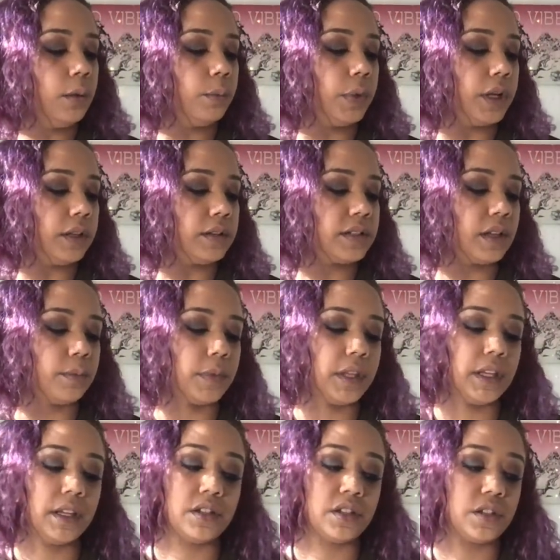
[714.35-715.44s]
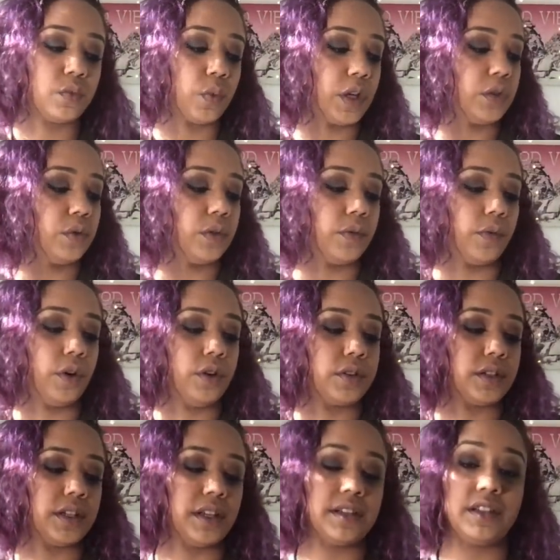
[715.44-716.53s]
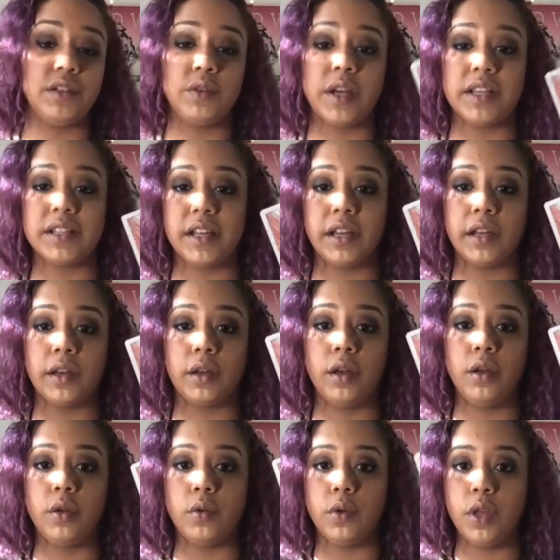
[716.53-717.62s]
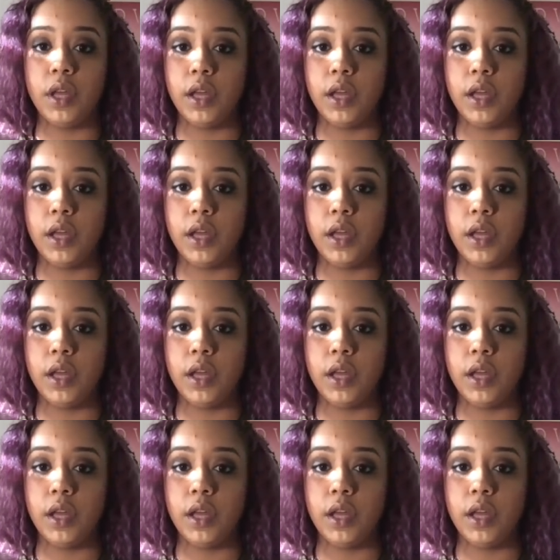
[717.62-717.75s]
But something is just way too adverse, and I see you guys letting it go.